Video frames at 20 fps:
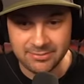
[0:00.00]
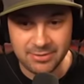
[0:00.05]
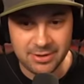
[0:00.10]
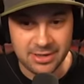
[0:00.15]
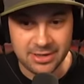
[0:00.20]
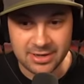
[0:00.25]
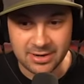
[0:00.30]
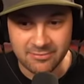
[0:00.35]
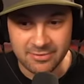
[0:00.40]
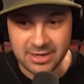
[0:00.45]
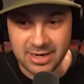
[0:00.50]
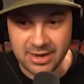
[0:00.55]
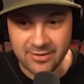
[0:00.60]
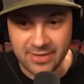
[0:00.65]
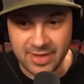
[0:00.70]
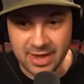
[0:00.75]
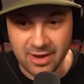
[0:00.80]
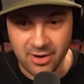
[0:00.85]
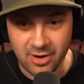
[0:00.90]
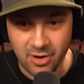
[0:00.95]
be coming
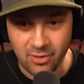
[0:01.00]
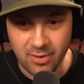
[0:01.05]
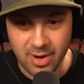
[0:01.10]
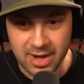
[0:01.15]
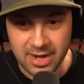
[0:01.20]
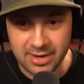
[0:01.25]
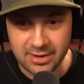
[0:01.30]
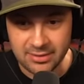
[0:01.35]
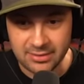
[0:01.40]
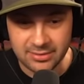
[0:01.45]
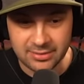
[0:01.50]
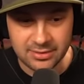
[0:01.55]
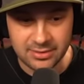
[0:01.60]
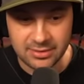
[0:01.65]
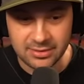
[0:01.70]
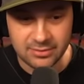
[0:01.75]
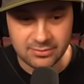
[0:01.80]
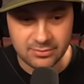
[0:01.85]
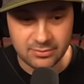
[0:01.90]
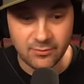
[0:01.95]
down that hallway
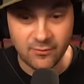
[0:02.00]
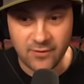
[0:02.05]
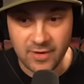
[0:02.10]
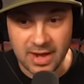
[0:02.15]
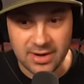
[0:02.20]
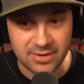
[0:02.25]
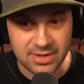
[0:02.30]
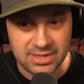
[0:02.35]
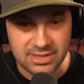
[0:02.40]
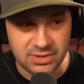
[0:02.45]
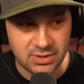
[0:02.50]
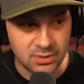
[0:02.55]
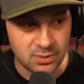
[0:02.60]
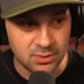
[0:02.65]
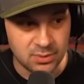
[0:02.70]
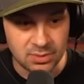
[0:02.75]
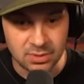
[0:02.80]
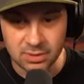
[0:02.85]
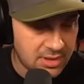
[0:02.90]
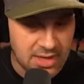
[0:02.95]
very
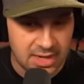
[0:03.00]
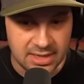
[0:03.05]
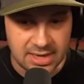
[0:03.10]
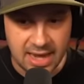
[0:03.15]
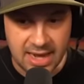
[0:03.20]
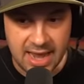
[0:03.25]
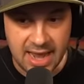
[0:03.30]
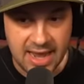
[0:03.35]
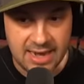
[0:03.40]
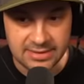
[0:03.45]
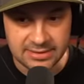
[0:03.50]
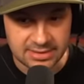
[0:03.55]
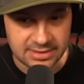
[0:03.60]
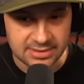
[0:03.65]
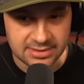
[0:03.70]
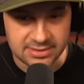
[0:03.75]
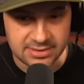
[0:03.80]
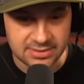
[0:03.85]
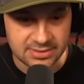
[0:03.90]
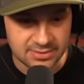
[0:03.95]
soon. And I hate
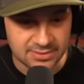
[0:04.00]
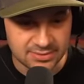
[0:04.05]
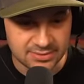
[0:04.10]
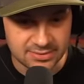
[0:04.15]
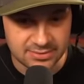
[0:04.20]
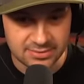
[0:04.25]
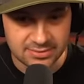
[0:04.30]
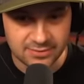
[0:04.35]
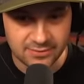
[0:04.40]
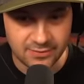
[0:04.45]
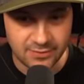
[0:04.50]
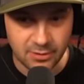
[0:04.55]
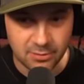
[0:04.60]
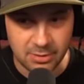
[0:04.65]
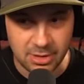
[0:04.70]
this. For